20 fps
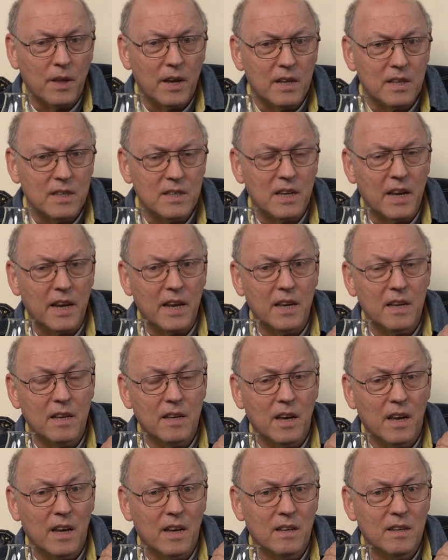there is
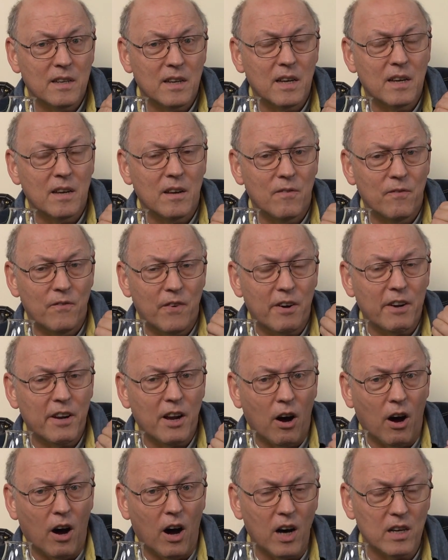a very
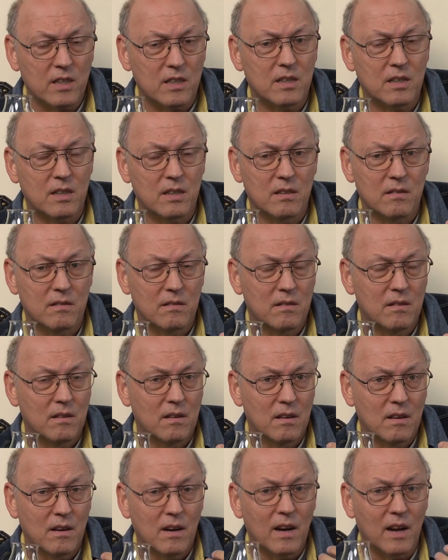hot
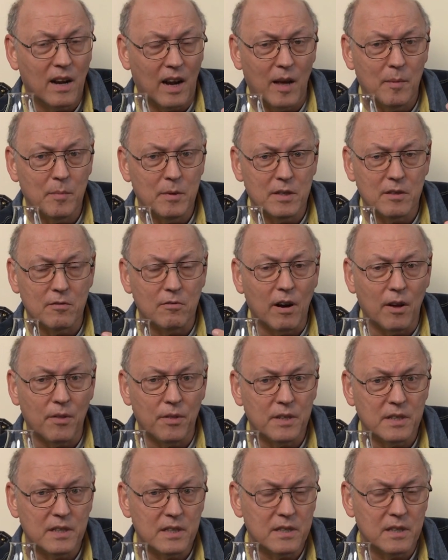climate around
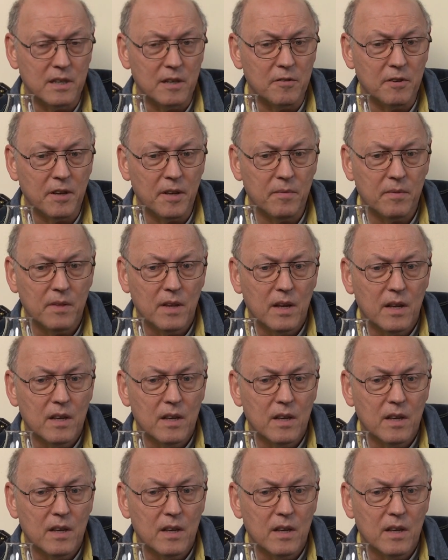the distillery.